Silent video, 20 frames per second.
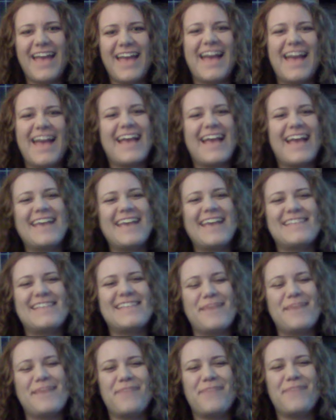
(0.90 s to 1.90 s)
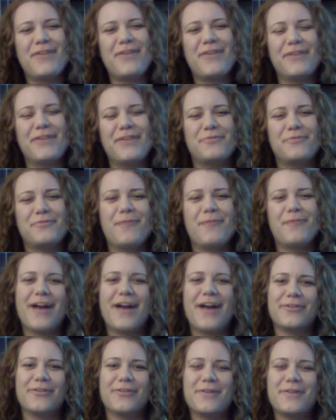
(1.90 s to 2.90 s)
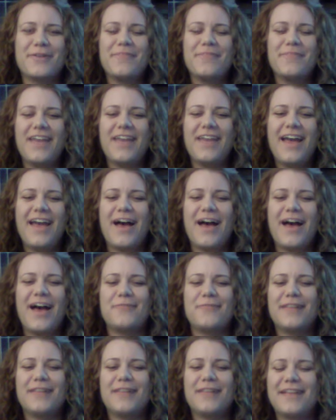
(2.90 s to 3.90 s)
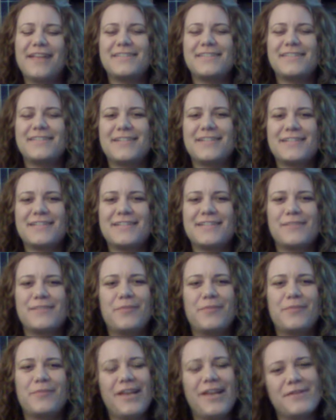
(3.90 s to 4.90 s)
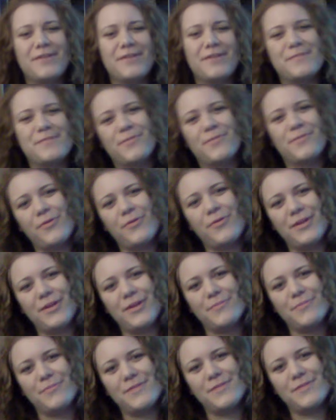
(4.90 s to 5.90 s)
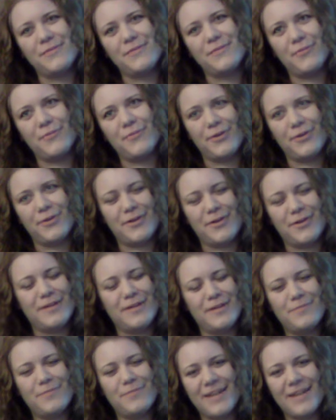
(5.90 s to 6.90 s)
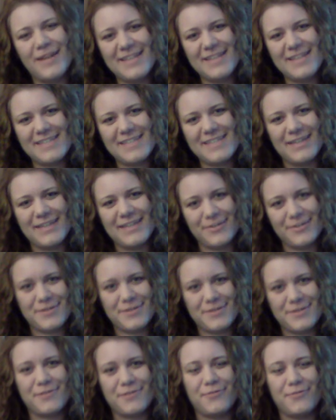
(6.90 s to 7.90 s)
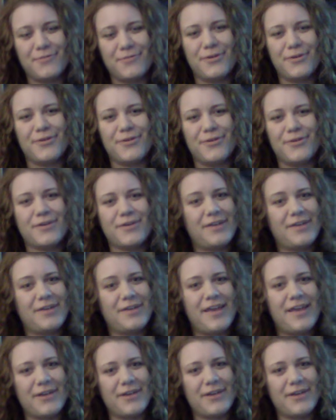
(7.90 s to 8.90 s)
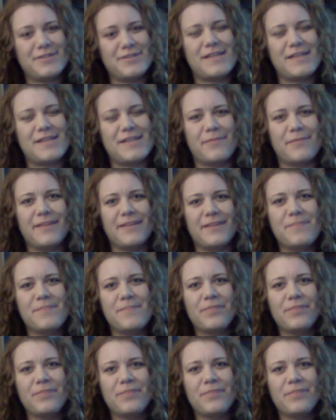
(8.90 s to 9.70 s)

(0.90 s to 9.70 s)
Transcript: Hi guys, I'm Marian from Hungary. I would like to suggest some really awesome Korean music for your indie playlist and also for your K-Cash segment.